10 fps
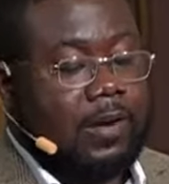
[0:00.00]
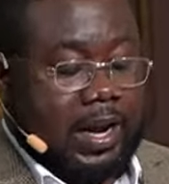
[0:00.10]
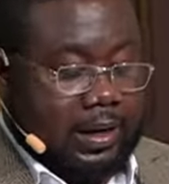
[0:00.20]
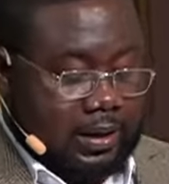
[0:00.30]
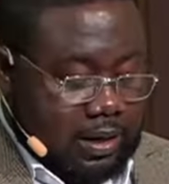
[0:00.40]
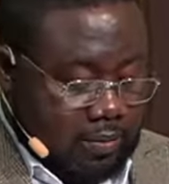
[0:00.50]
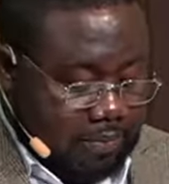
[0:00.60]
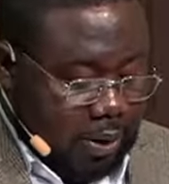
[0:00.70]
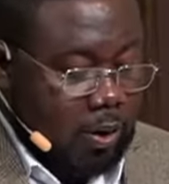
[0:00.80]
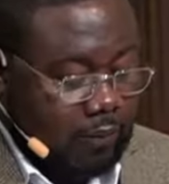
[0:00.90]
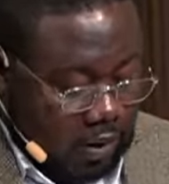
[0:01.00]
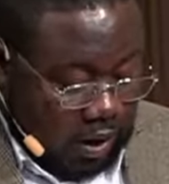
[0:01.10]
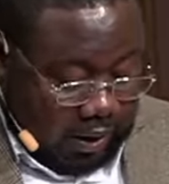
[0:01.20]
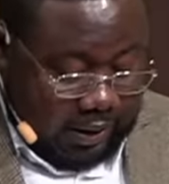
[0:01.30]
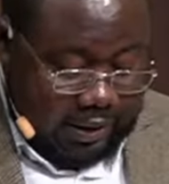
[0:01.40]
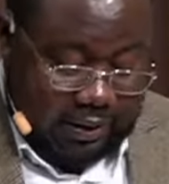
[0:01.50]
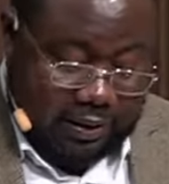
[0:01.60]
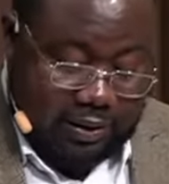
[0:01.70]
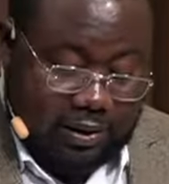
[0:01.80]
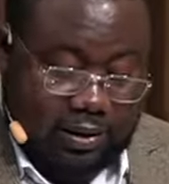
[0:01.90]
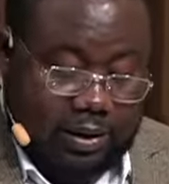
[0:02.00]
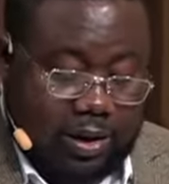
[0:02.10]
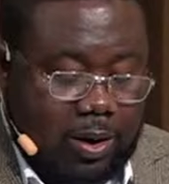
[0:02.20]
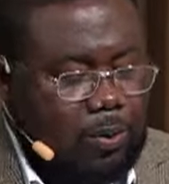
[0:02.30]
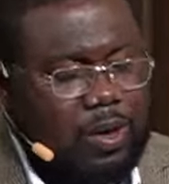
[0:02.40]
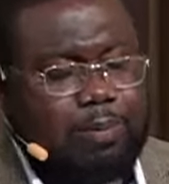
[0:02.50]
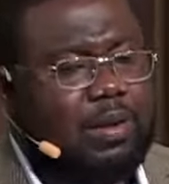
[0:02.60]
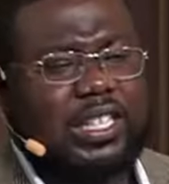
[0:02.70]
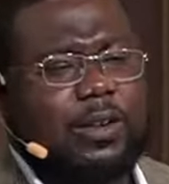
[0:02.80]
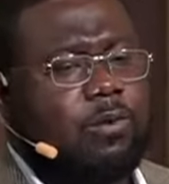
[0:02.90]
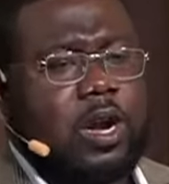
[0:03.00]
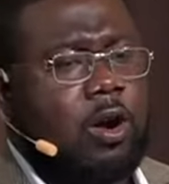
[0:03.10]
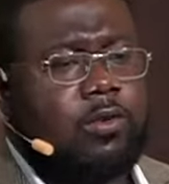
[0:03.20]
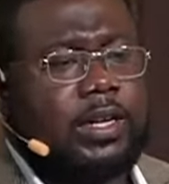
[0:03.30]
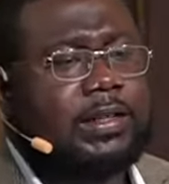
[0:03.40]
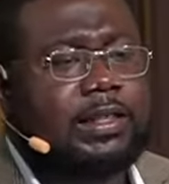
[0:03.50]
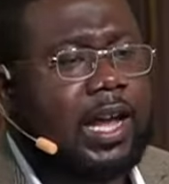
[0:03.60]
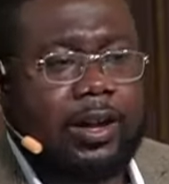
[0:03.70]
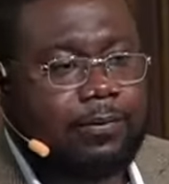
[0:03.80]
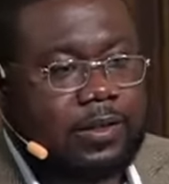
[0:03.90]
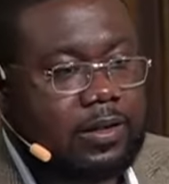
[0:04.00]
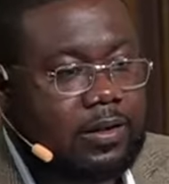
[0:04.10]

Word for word: in company of God. We believe we are already saved.